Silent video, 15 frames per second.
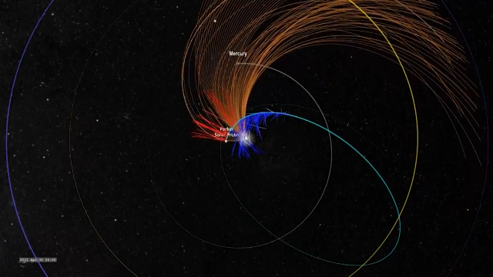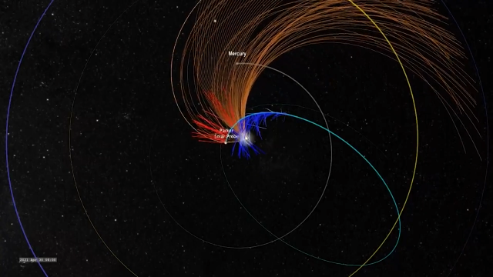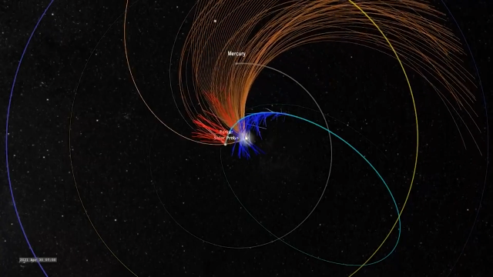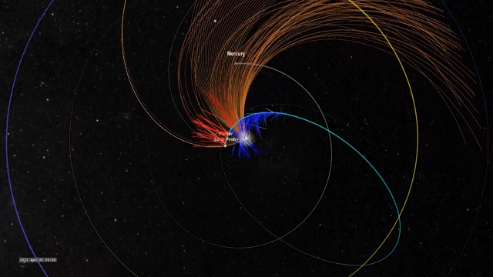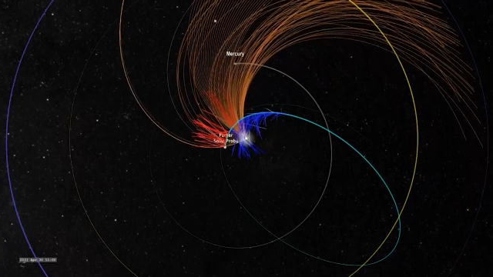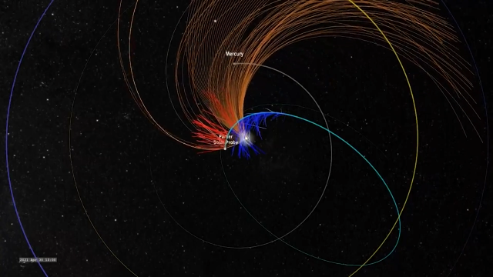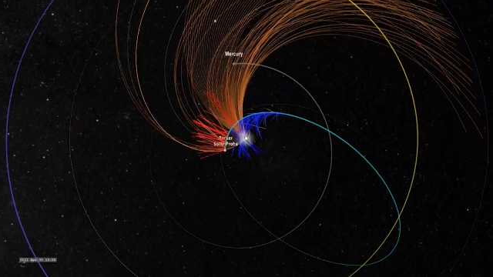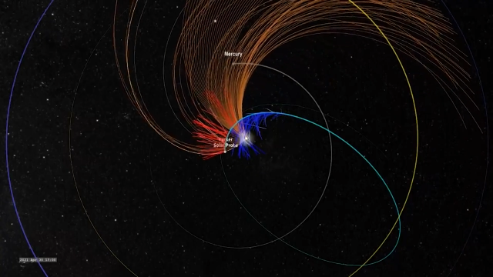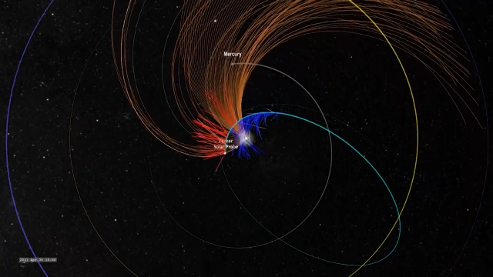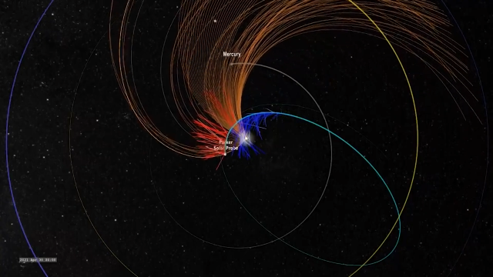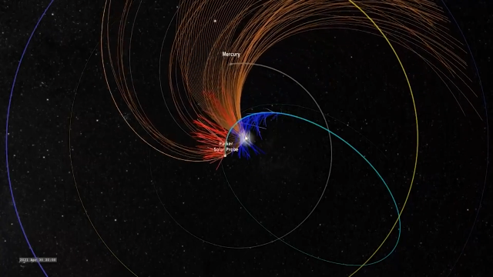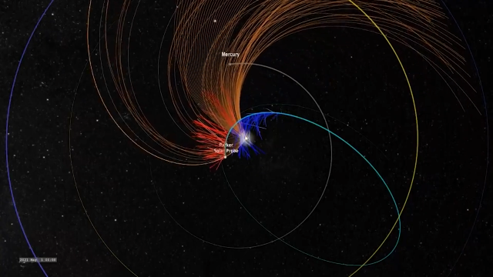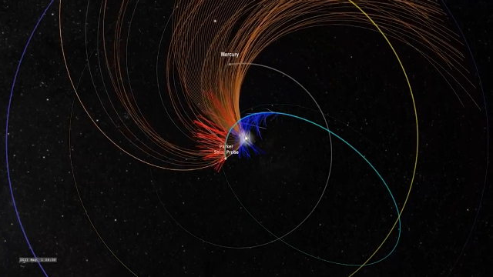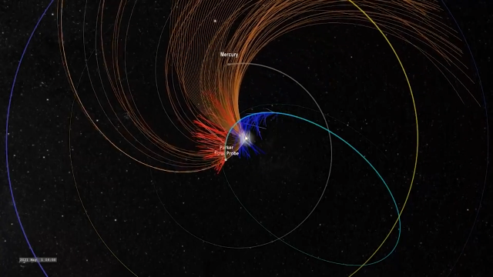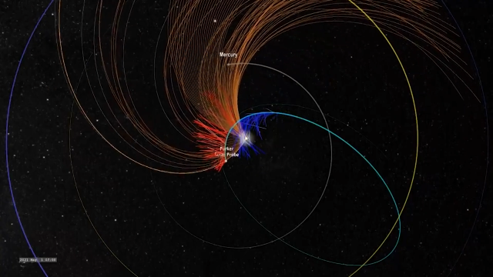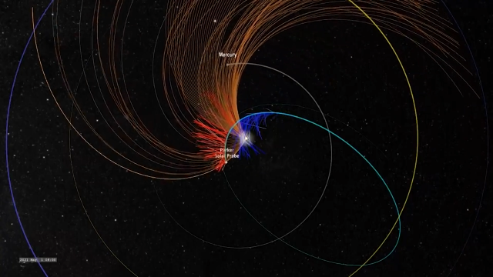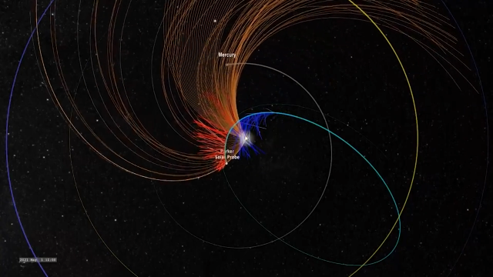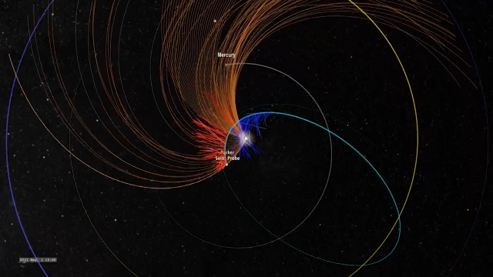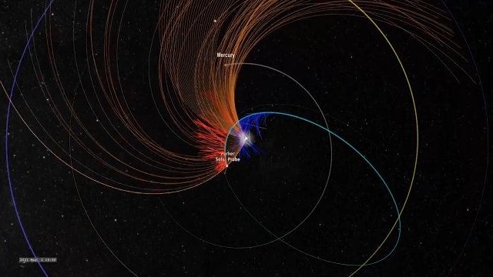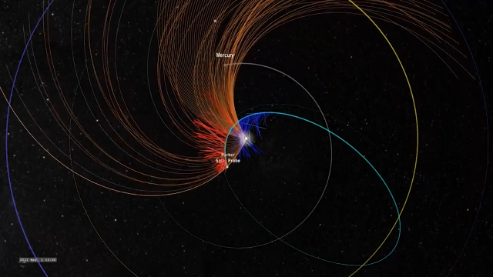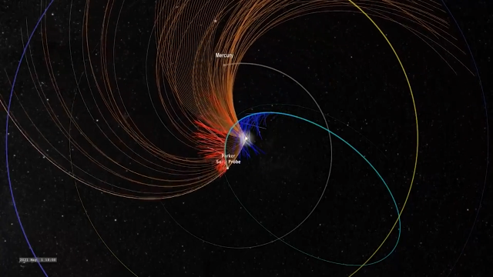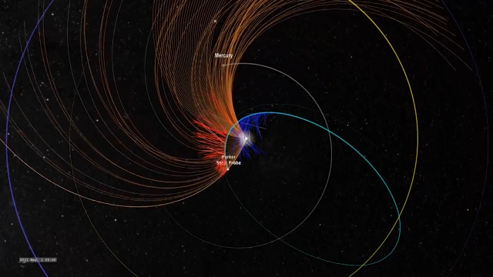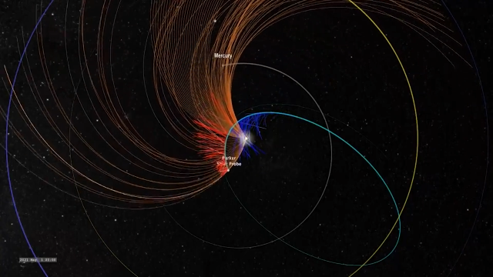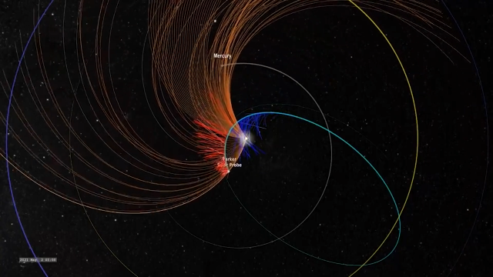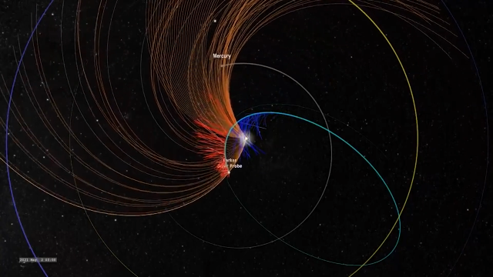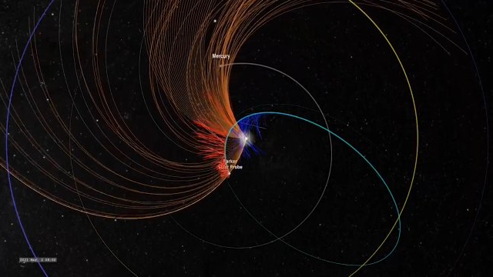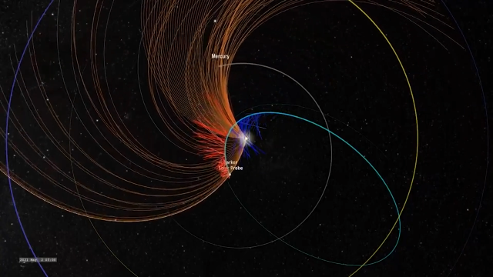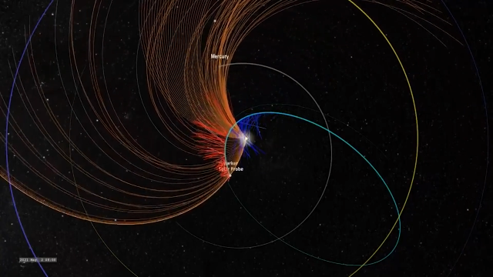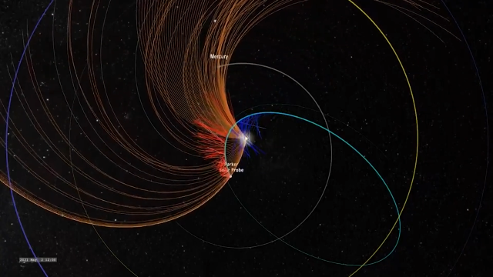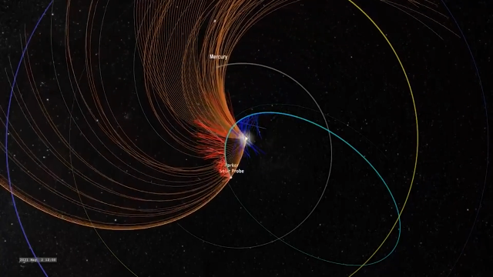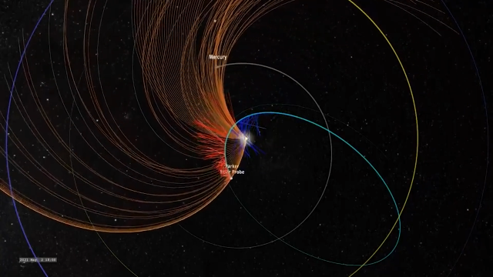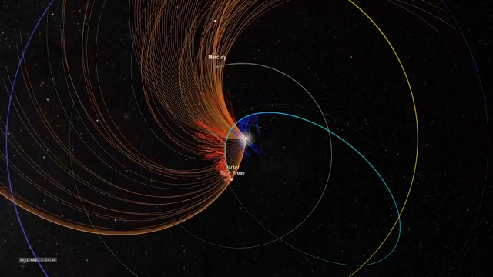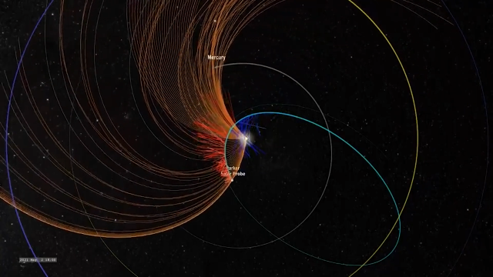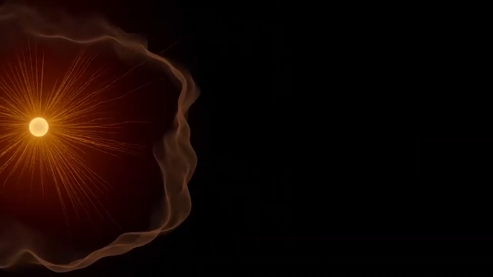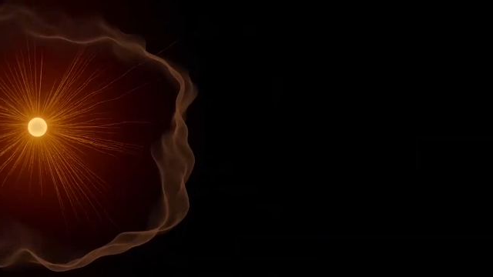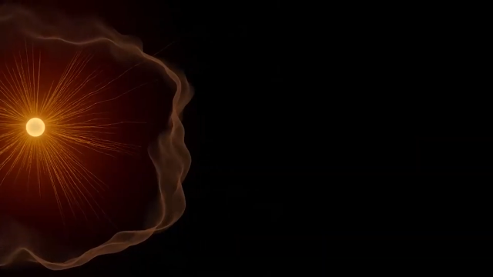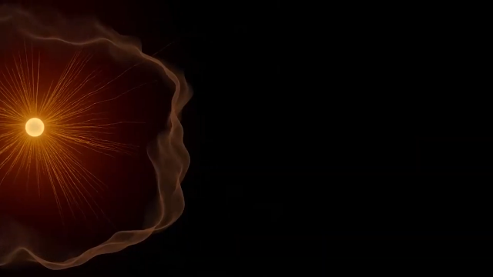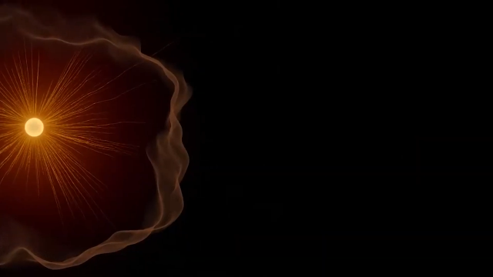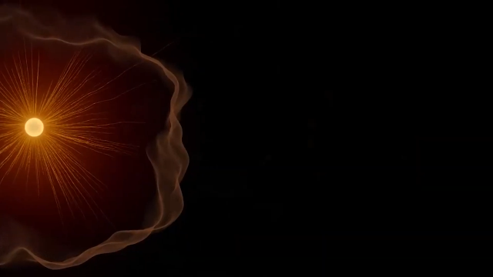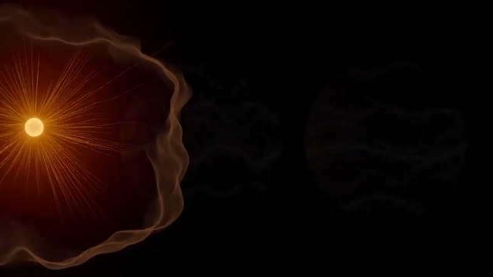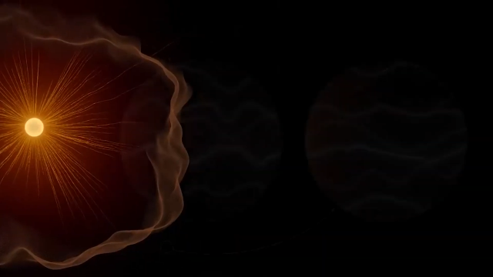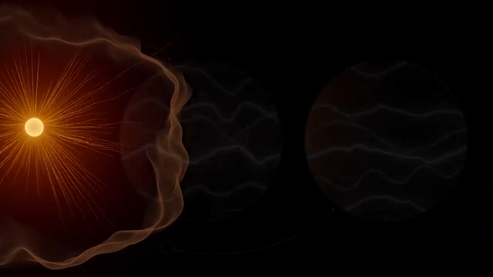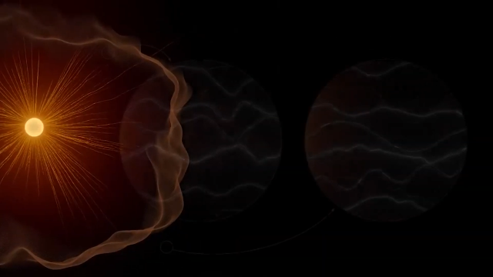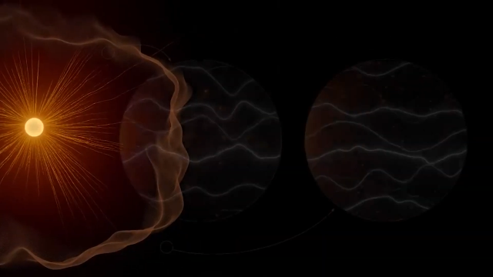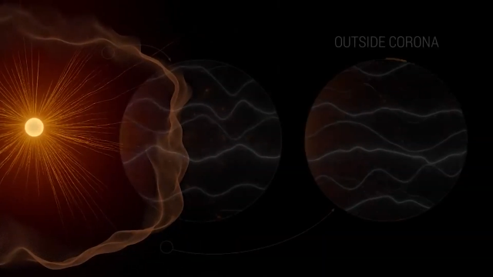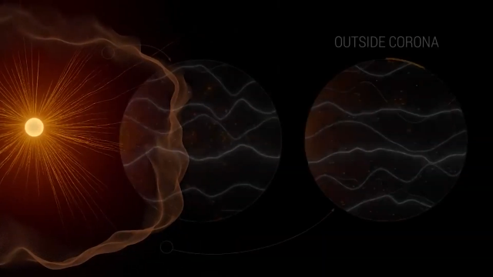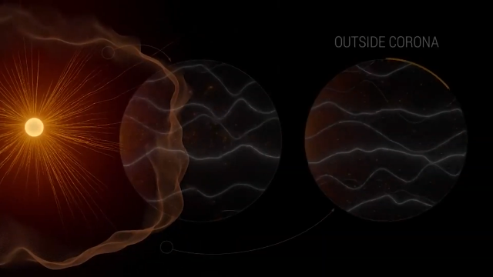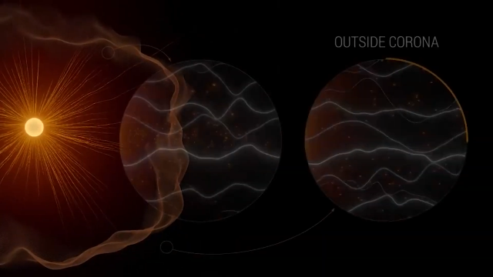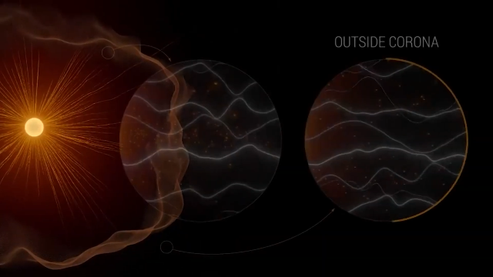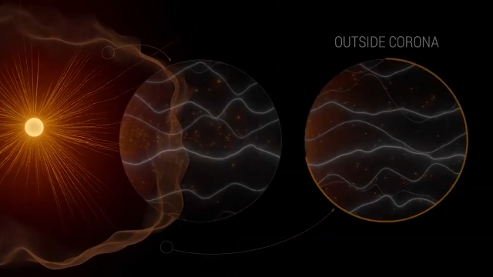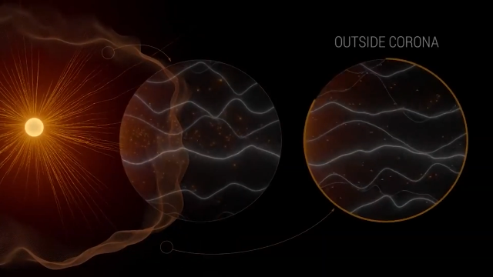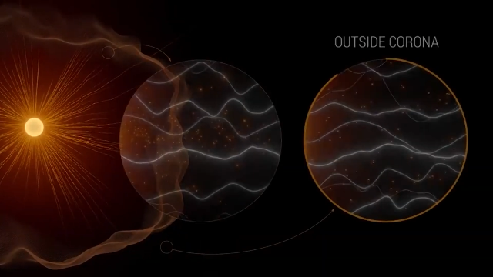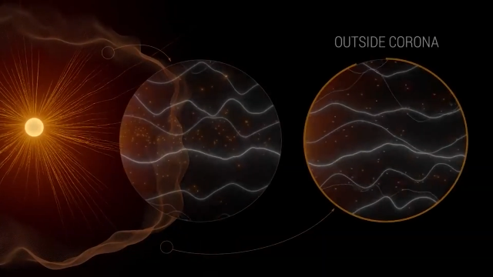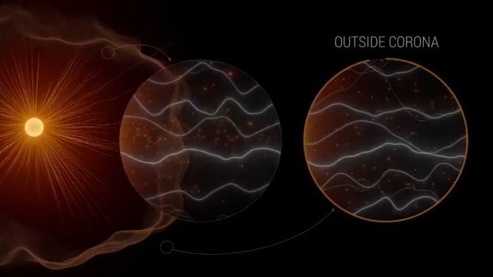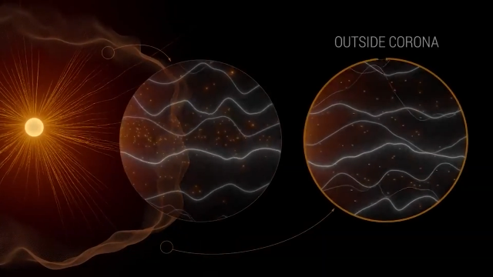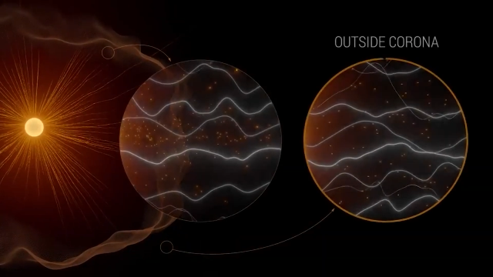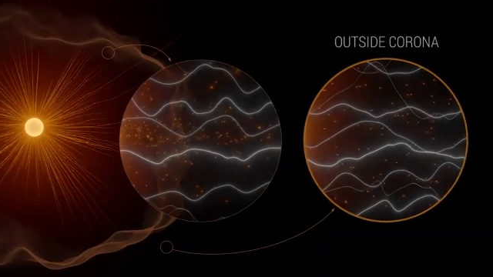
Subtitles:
Nobody's mouth can be seen.